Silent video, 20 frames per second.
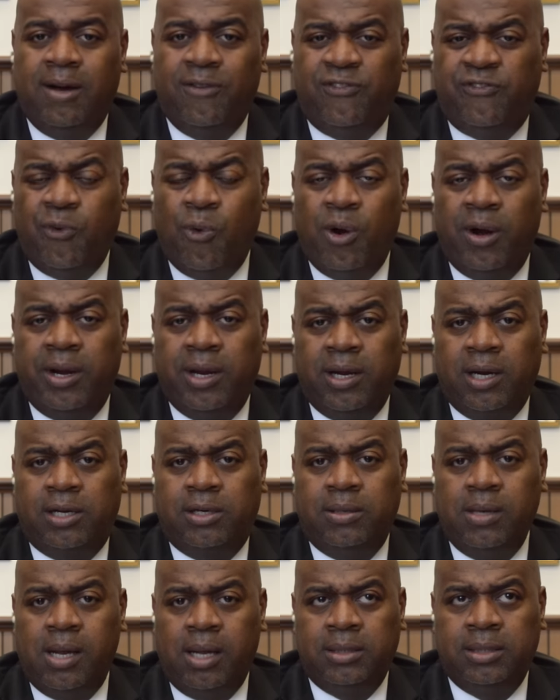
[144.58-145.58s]
for
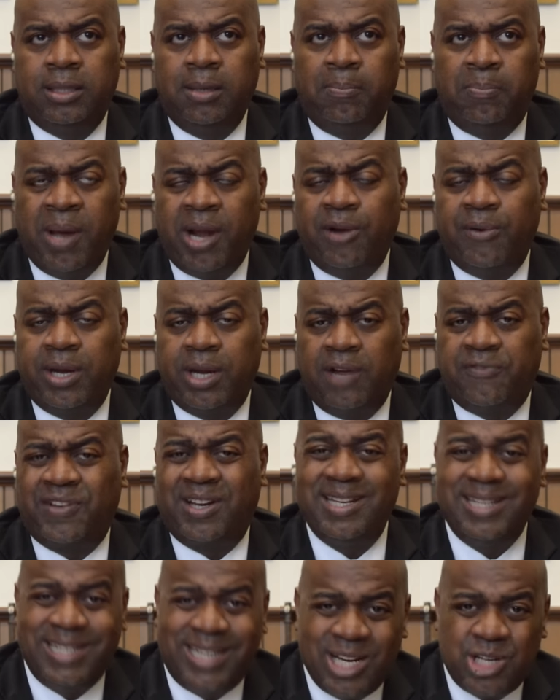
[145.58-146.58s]
the bettering of
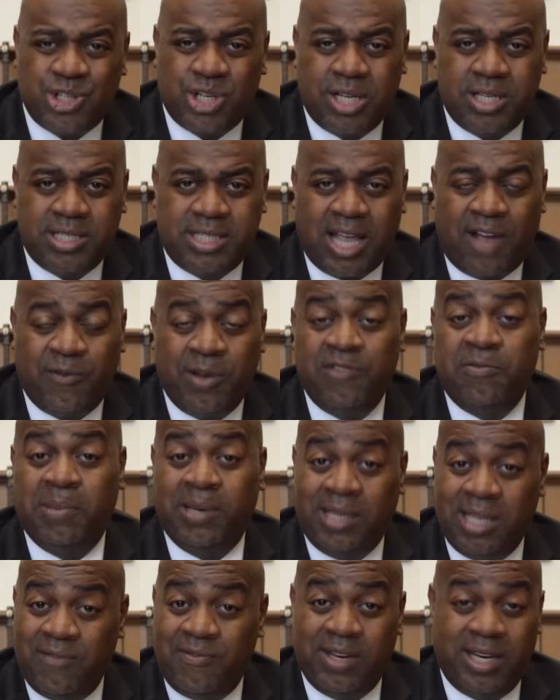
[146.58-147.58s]
conditions that we've
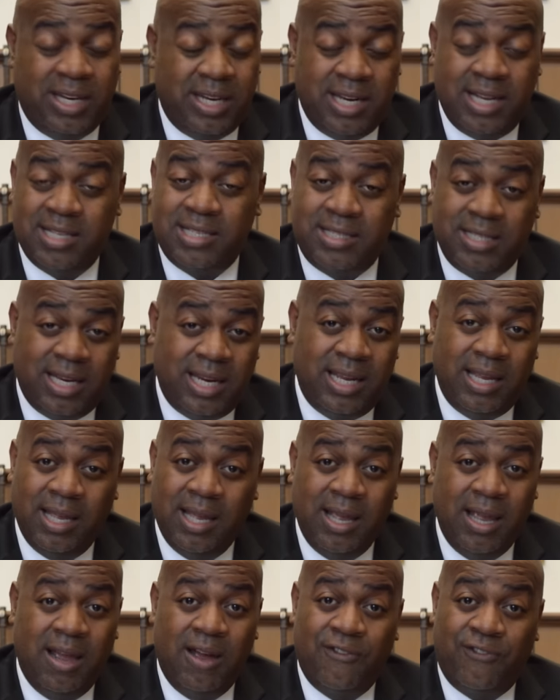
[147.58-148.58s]
been living in this city,
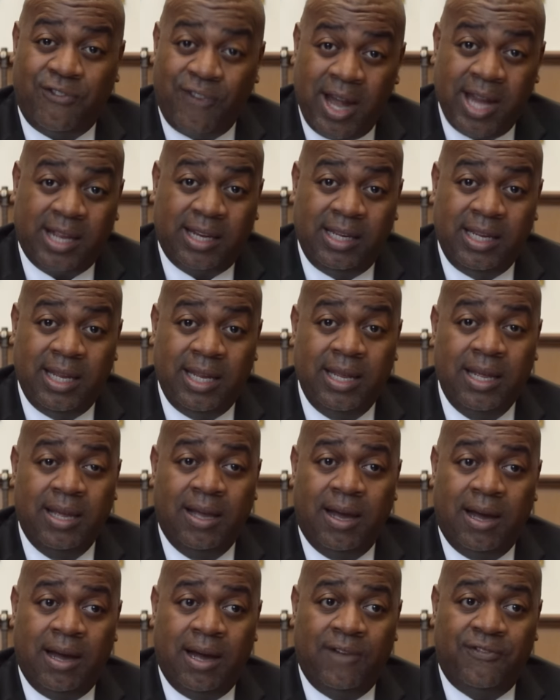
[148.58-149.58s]
frankly,
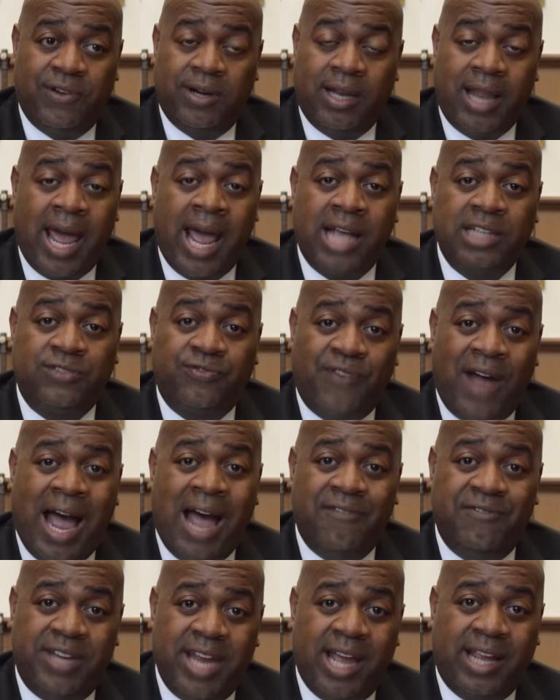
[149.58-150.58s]
for the last
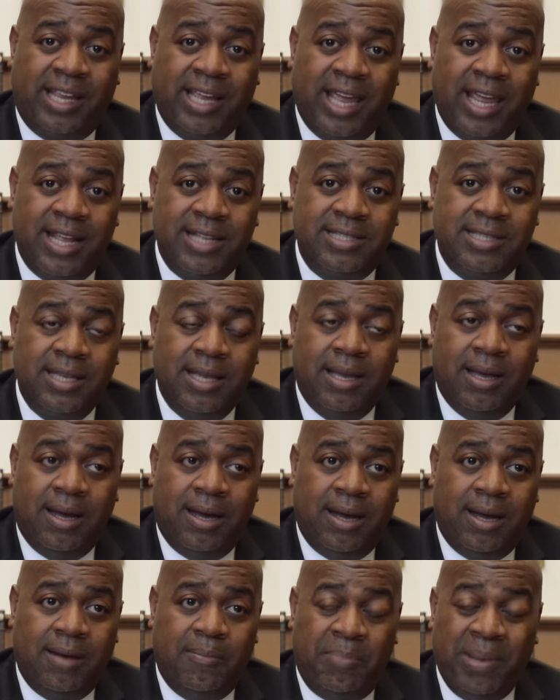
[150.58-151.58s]
five decades,
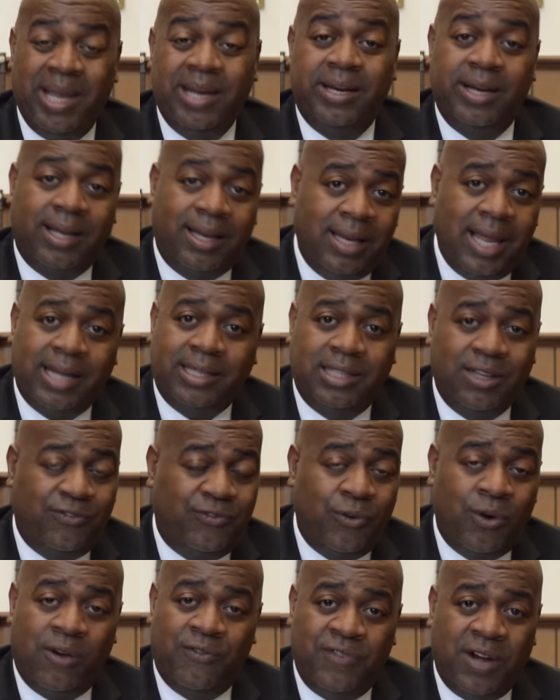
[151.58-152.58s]
being neglected
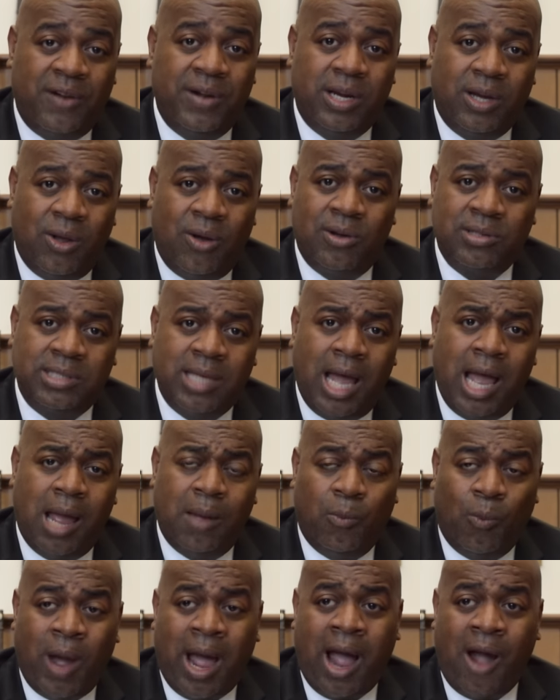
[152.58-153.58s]
for a very long
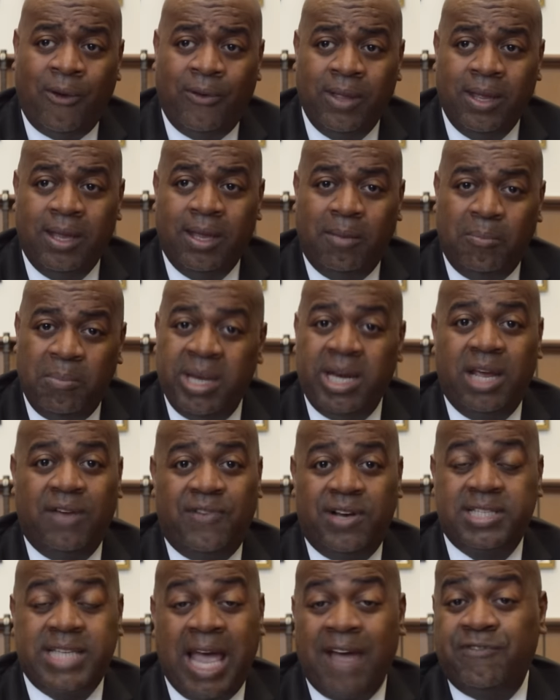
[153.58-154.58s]
time. While many of
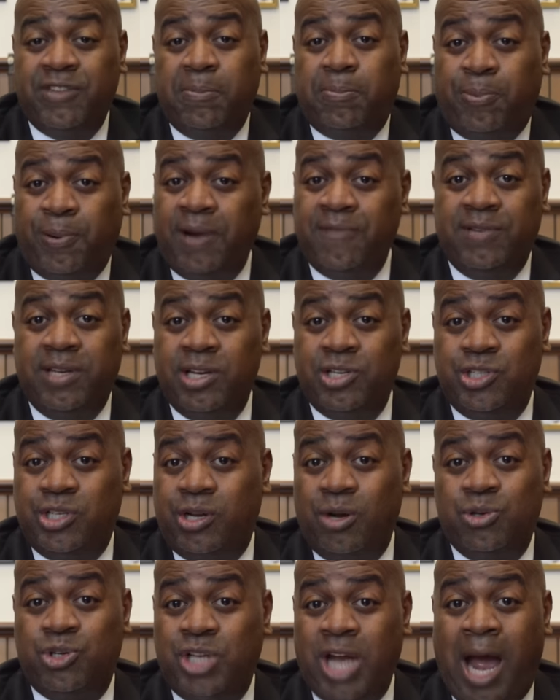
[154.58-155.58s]
us have the privilege to
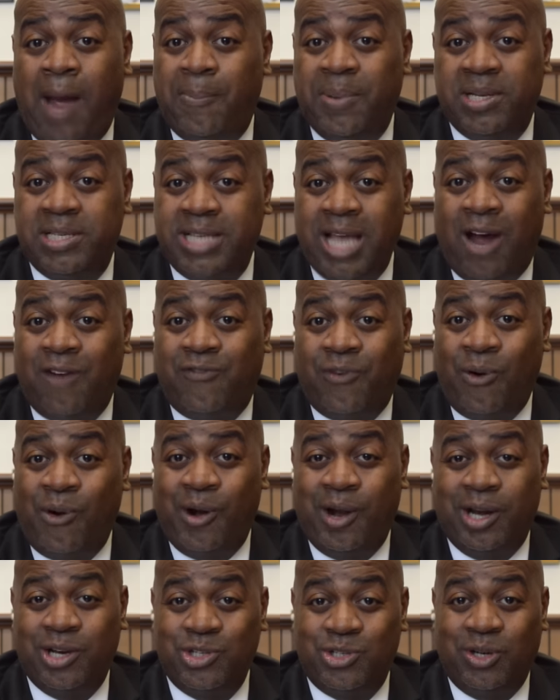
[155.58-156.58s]
go shop in South
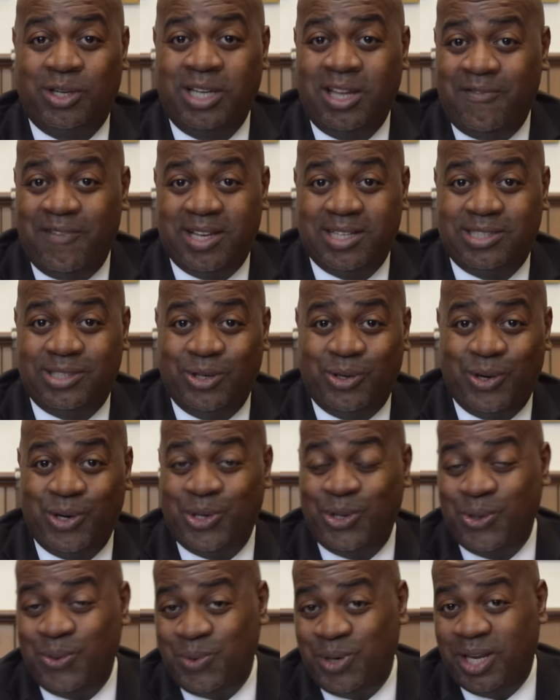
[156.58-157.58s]
Orange or Livingston or
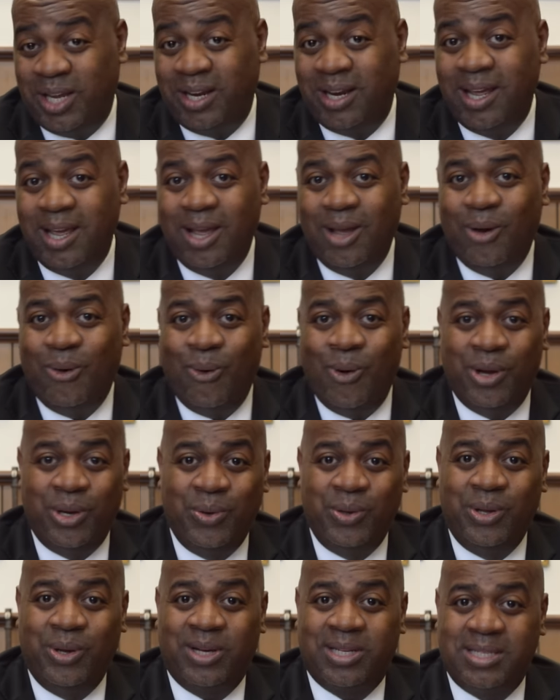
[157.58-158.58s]
Union or
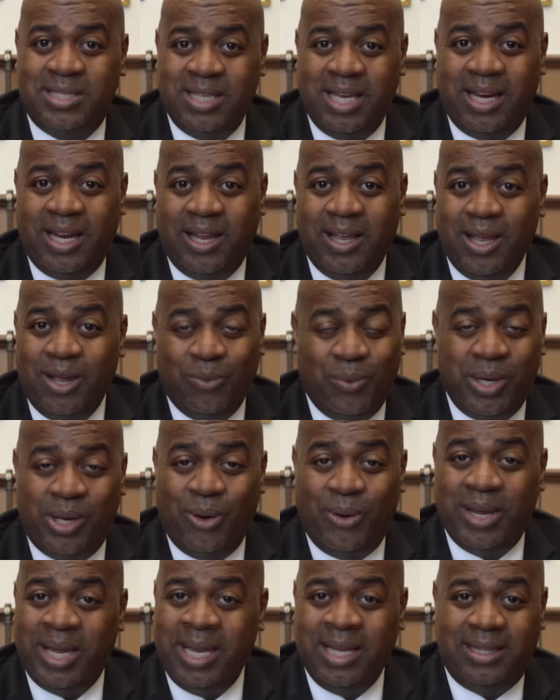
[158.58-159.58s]
New York City, we
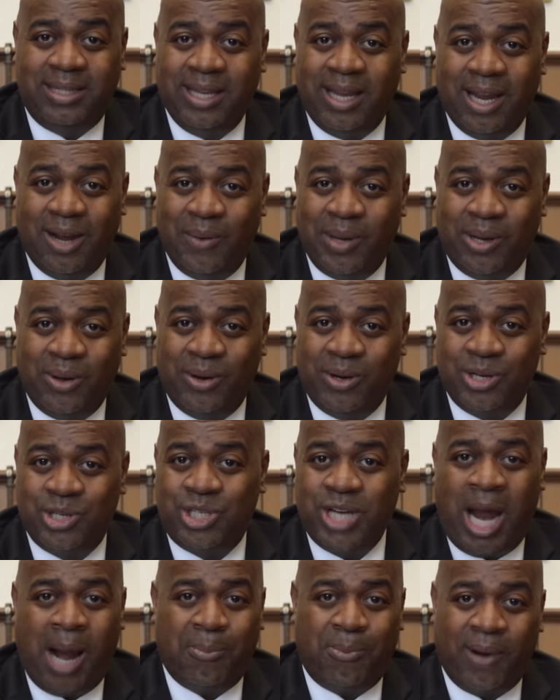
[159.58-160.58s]
go eat there, we go to the
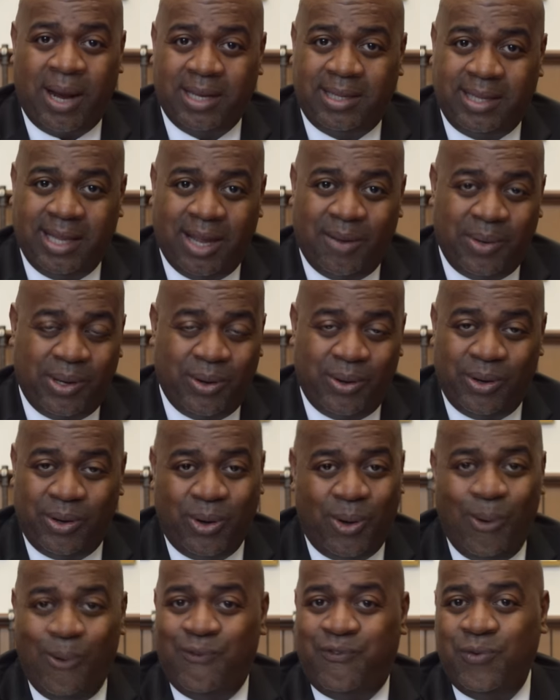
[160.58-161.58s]
shop right there, we go to
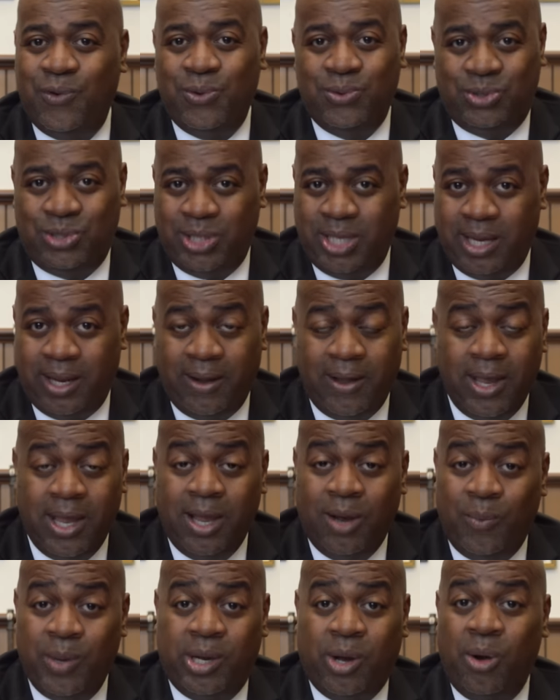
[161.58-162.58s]
the Whole Foods there.
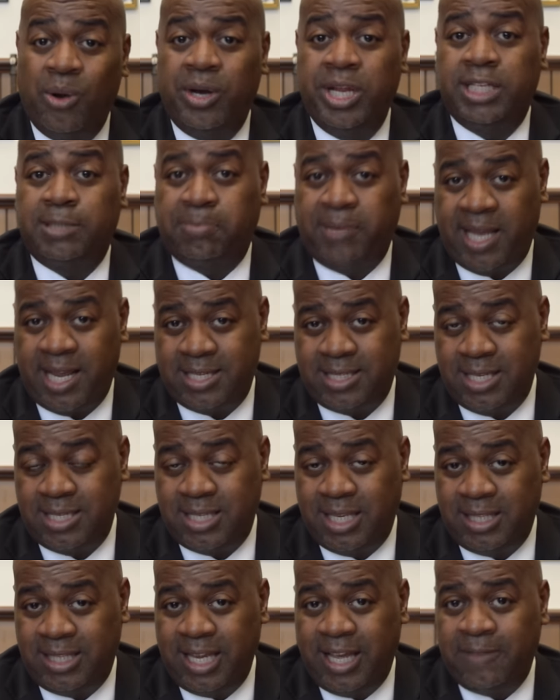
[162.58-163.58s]
We go to these
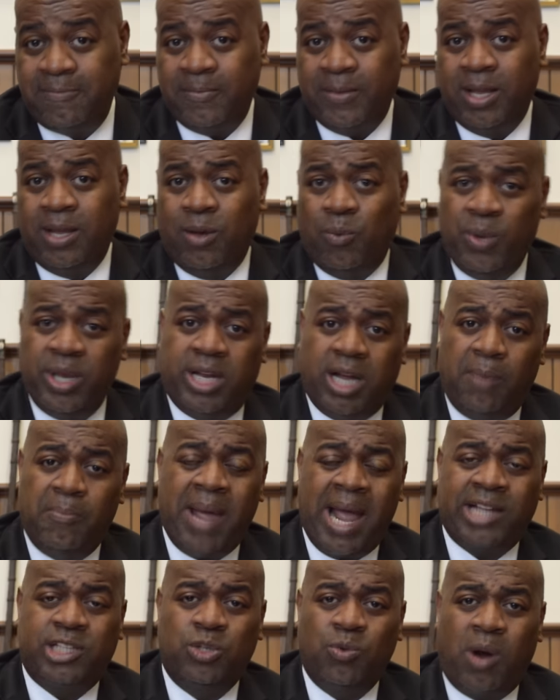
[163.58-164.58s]
places and then we come
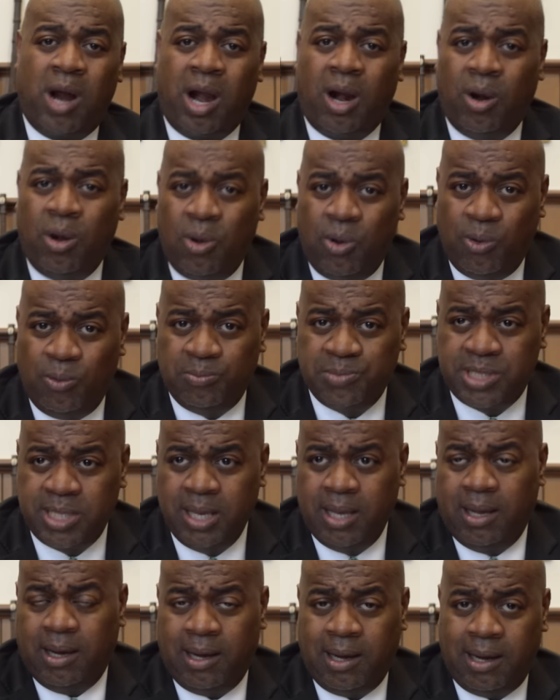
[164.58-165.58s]
back to our
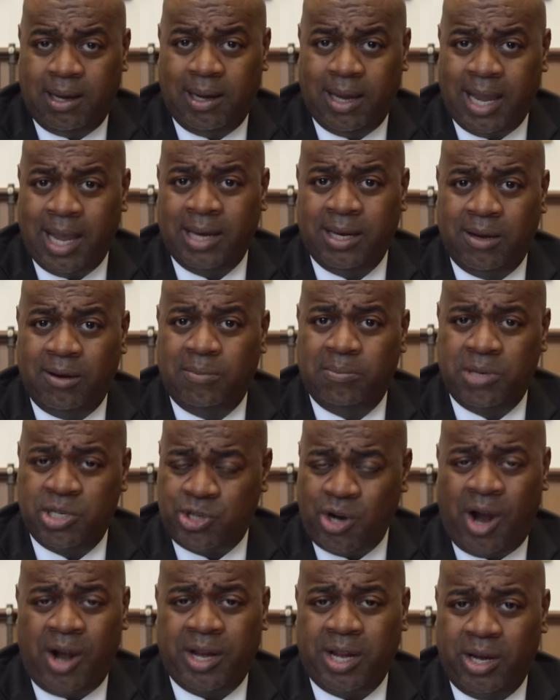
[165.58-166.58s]
homes. And the
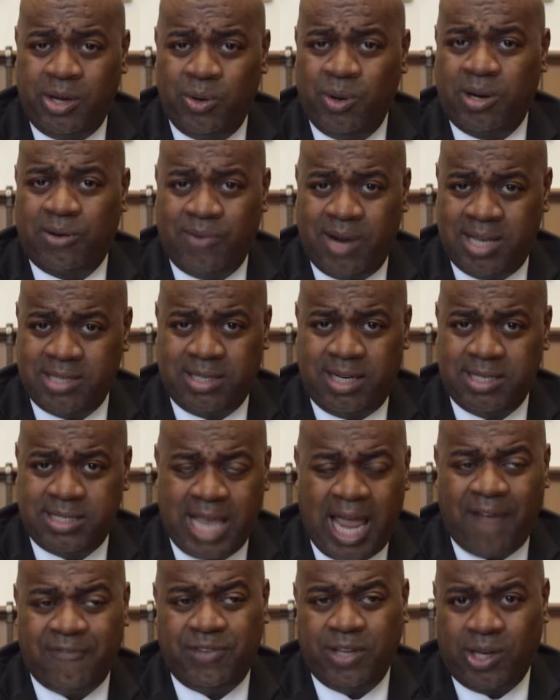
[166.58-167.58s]
majority of Newark
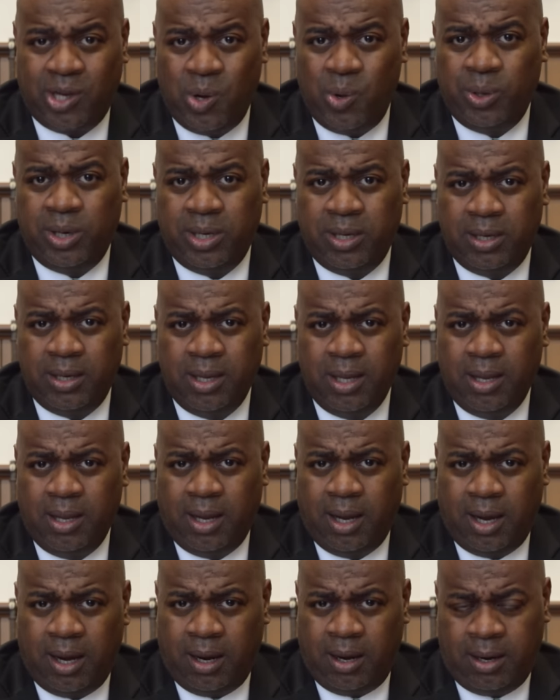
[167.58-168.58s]
residents have to go
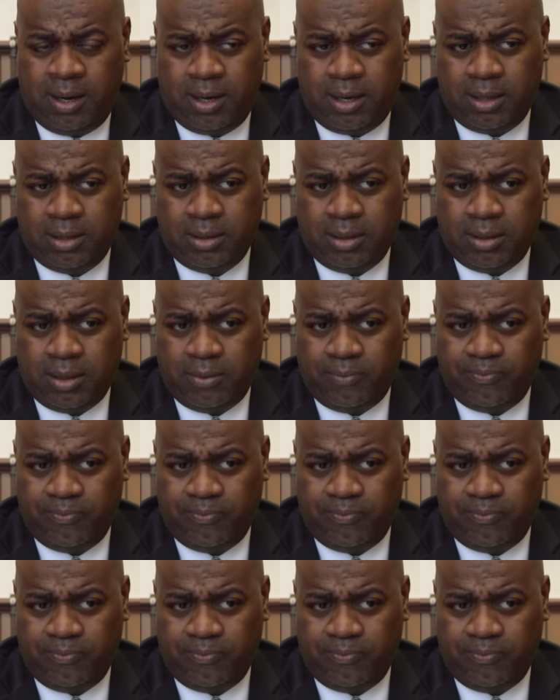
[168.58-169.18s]
to